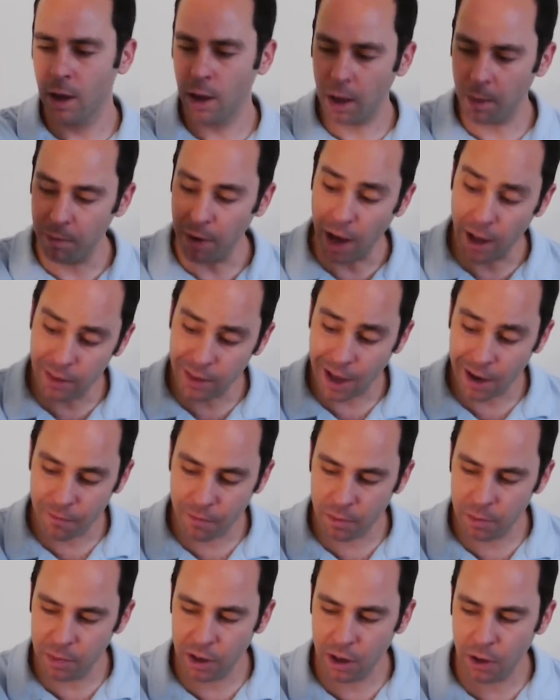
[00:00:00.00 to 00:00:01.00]
I'm not that
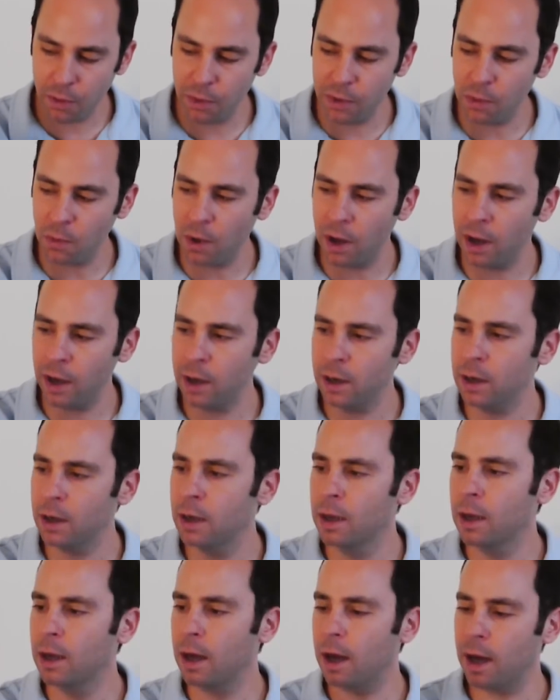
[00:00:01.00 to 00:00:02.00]
familiar with the wine.
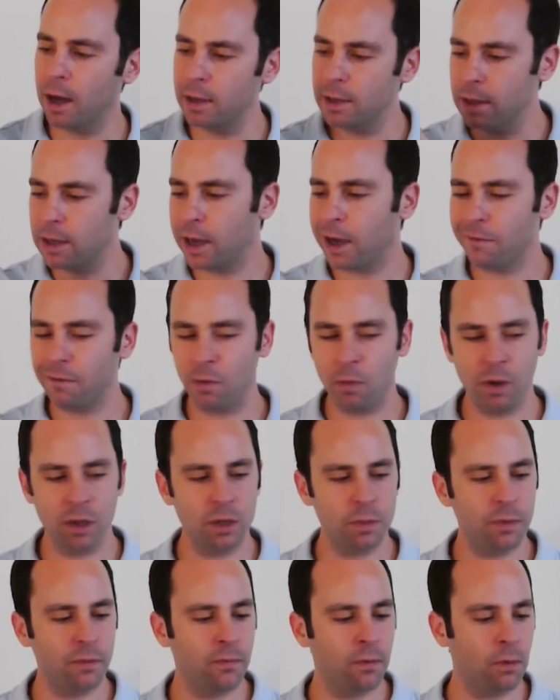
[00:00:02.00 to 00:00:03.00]
I did have it once
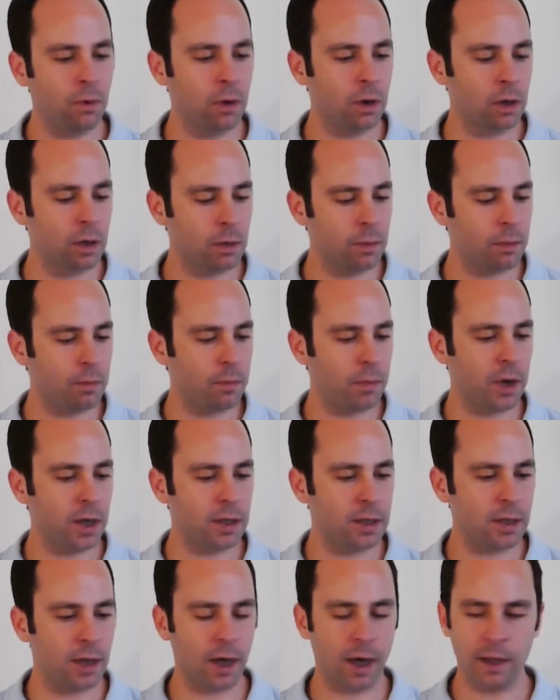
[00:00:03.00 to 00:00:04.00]
before,
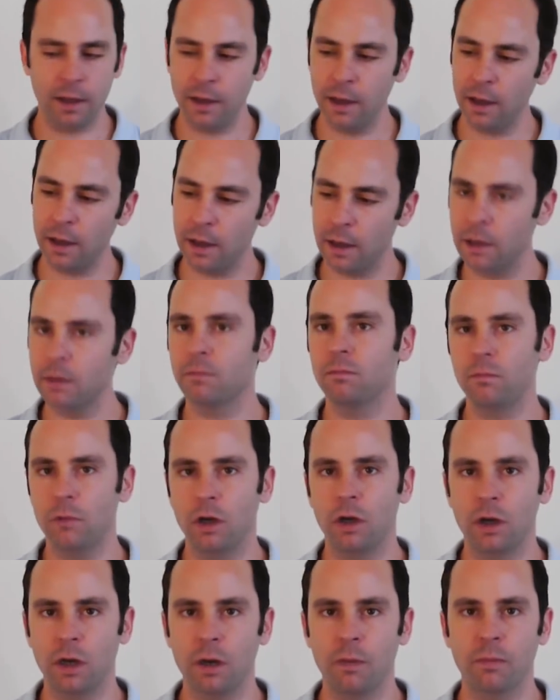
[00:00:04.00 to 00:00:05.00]
but I think
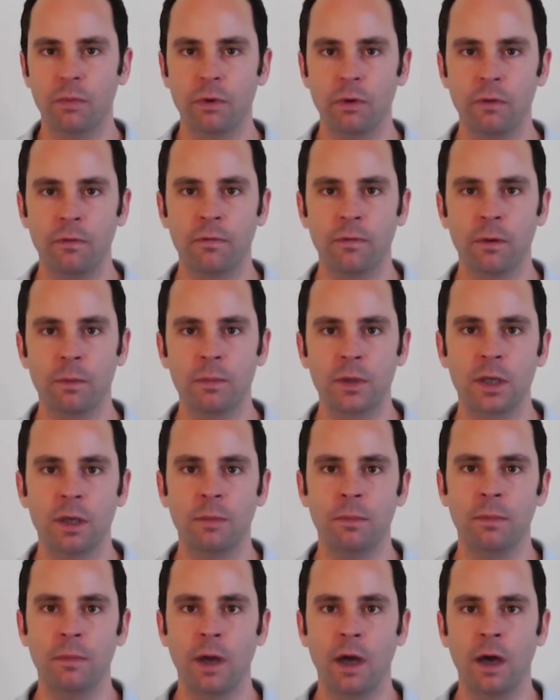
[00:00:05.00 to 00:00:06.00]
it could improve from
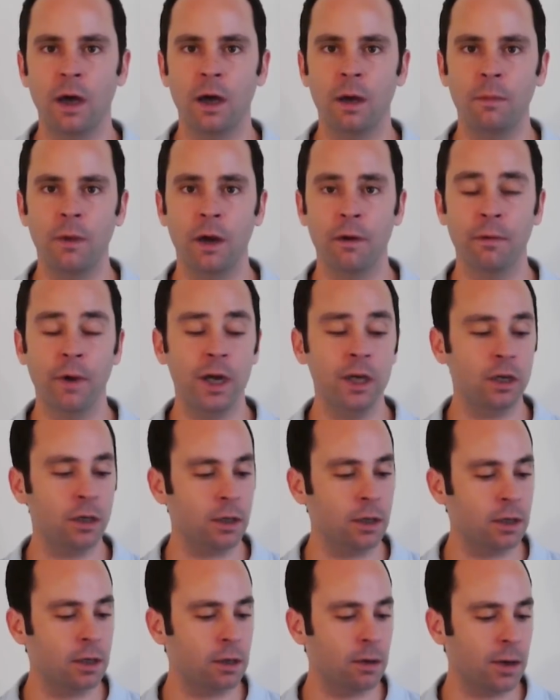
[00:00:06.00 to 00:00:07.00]
some
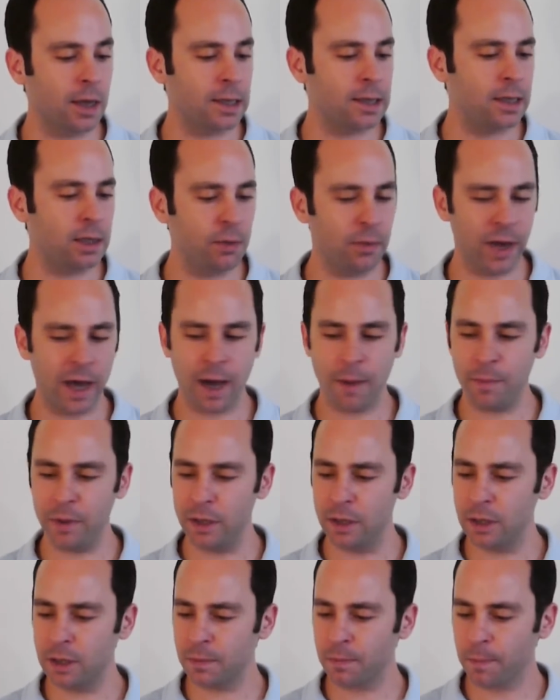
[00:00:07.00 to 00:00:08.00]
aeration, so let's see what
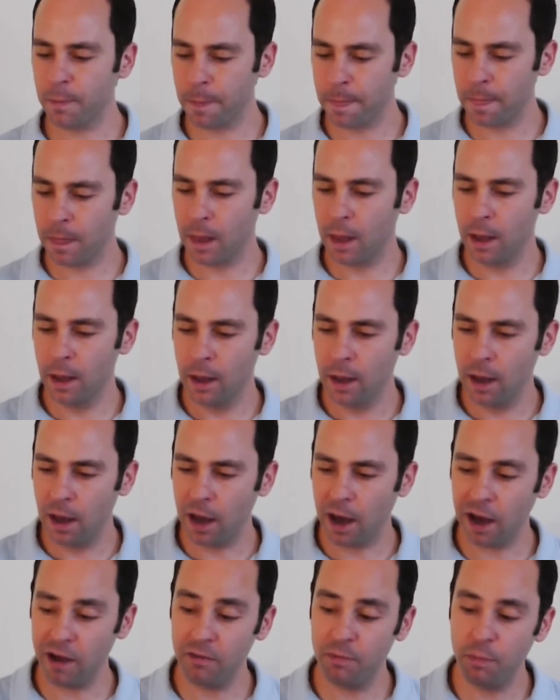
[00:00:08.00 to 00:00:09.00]
happens.
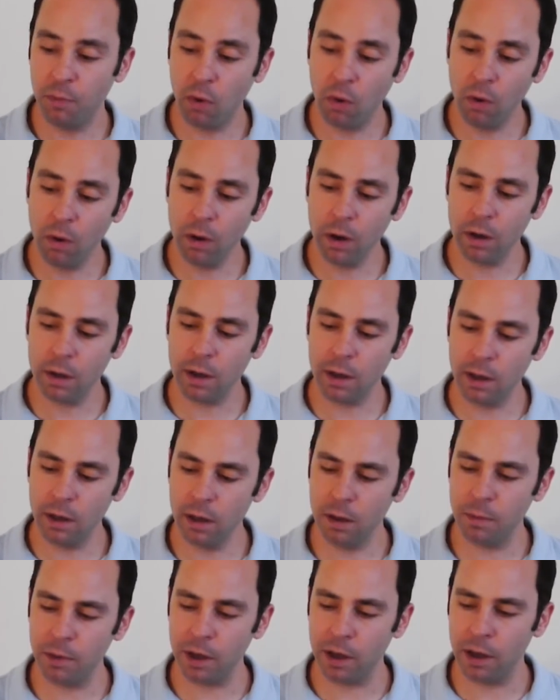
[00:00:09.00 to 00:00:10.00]
I've poured a
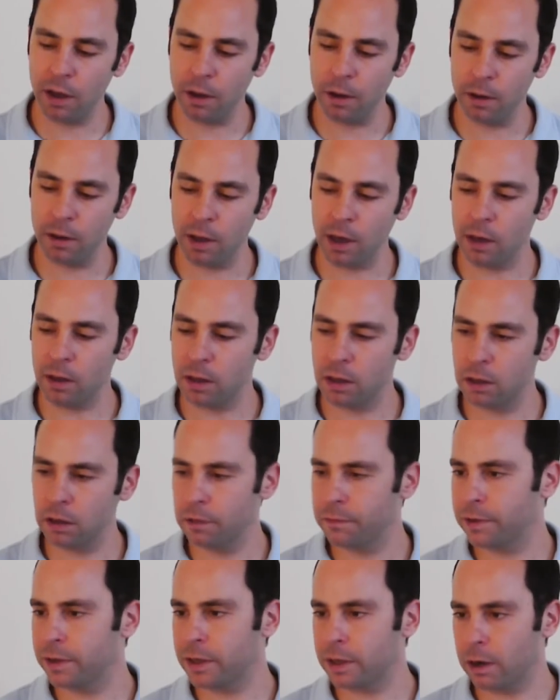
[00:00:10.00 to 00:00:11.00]
little bit here that'll
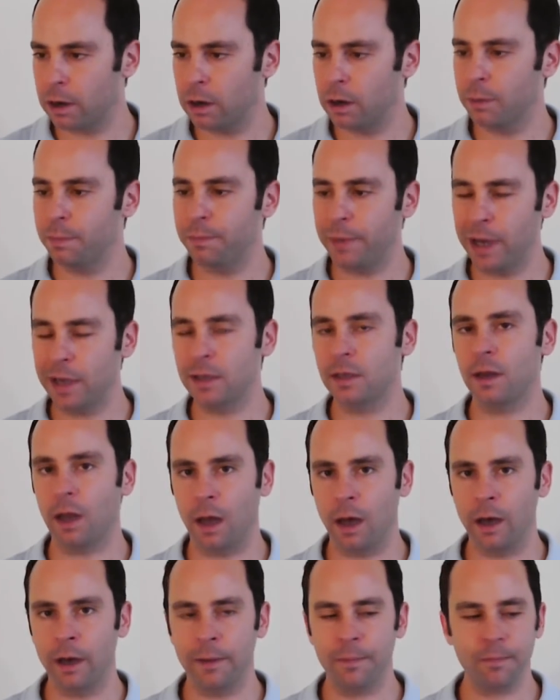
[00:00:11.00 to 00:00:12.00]
serve as our
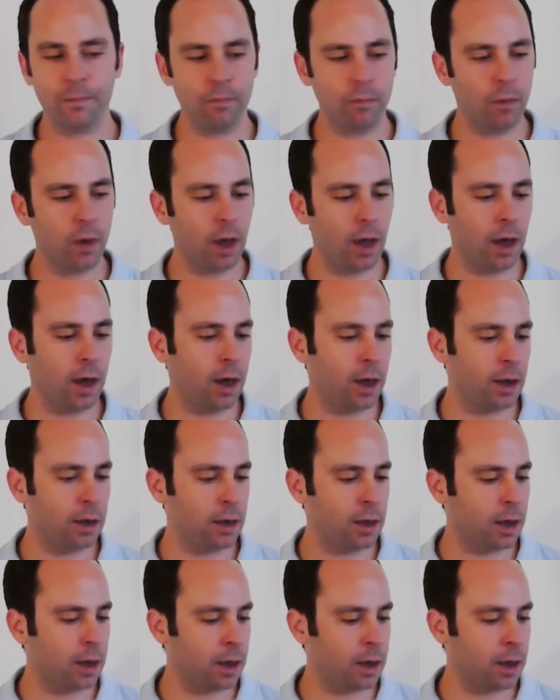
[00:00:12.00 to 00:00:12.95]
baseline, and